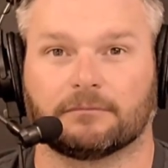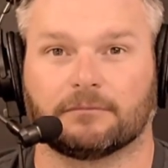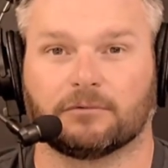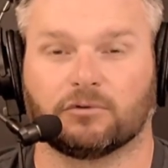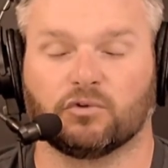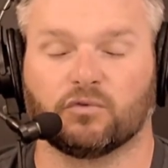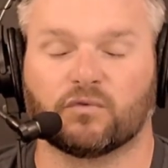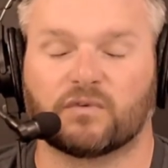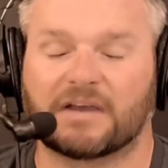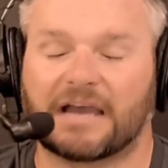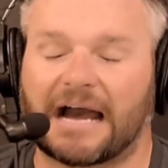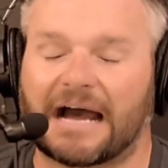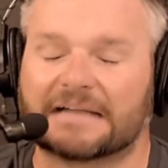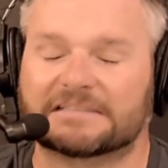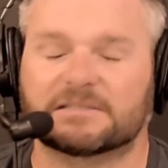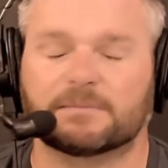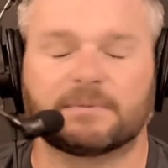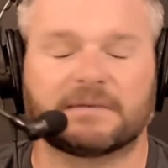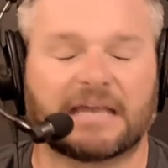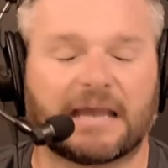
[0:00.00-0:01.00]
You've
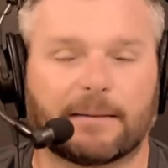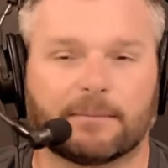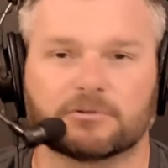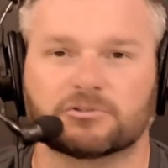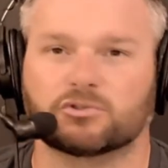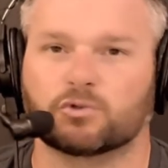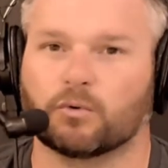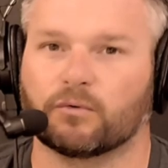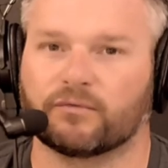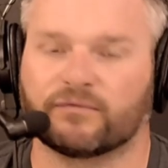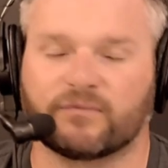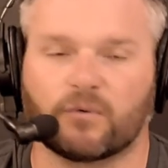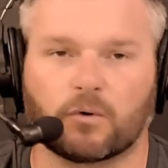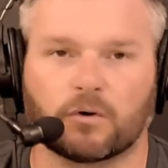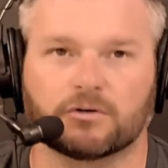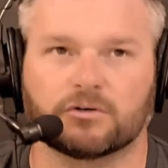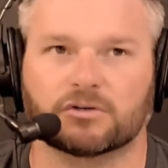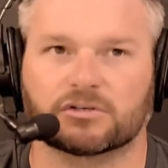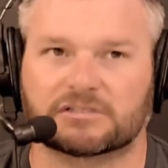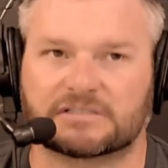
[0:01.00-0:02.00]
got to be able to
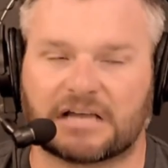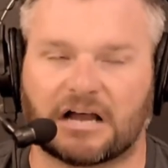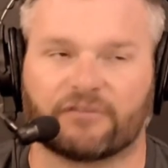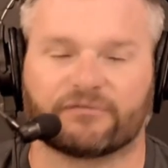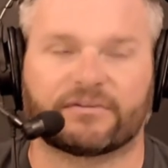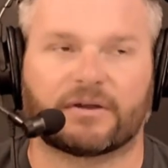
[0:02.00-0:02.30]
afford yourself.